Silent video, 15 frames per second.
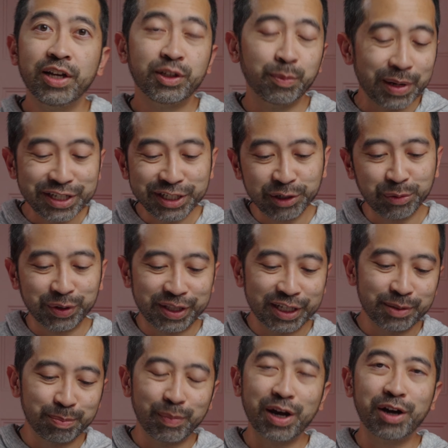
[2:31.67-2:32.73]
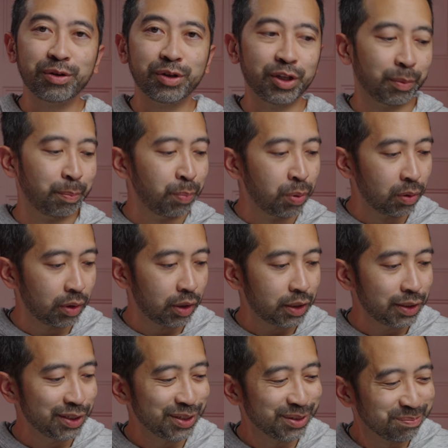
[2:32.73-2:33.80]
So basically with this mount, the
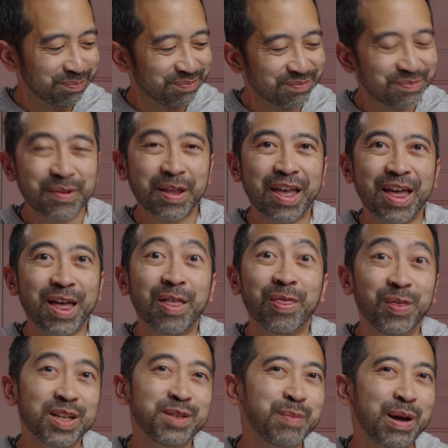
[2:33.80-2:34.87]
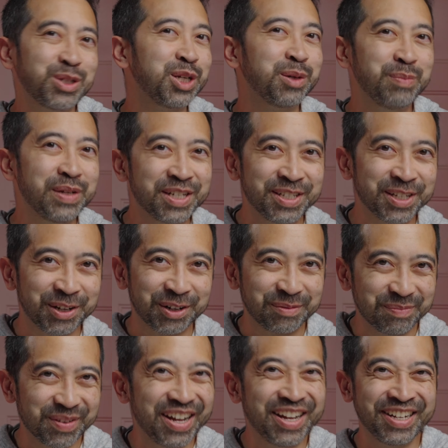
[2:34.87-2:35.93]
Puluz, this mount shouldn't be considered.
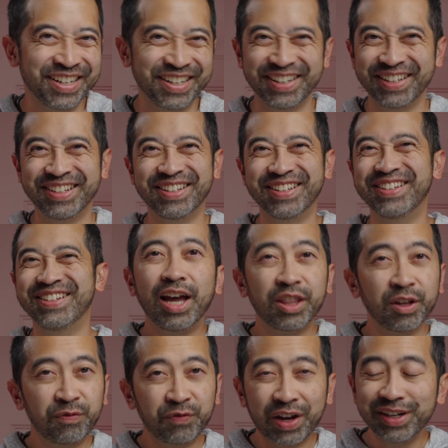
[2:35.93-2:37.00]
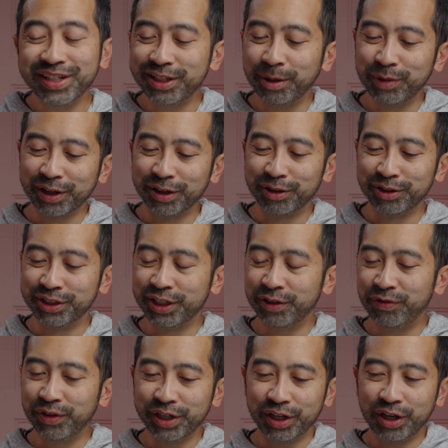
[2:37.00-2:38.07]
And then finally something a little
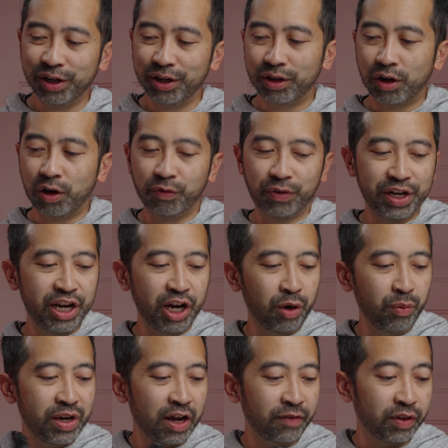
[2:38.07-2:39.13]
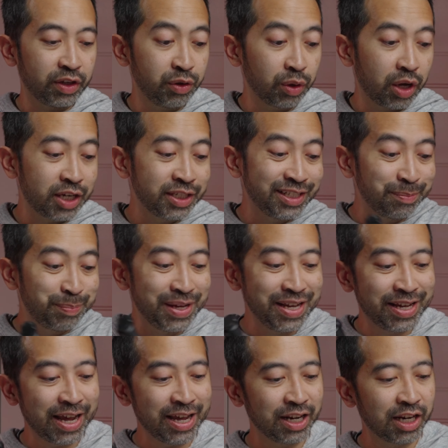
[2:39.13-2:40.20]
different. Over here we have the Ulanzi
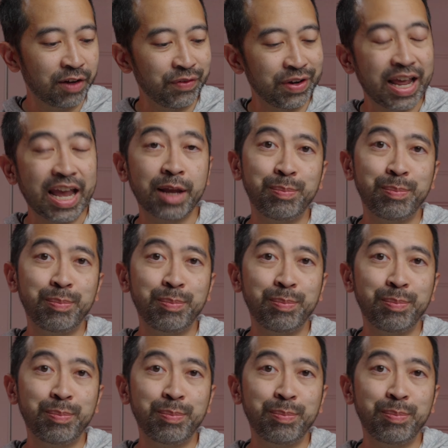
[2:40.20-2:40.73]
PK11 and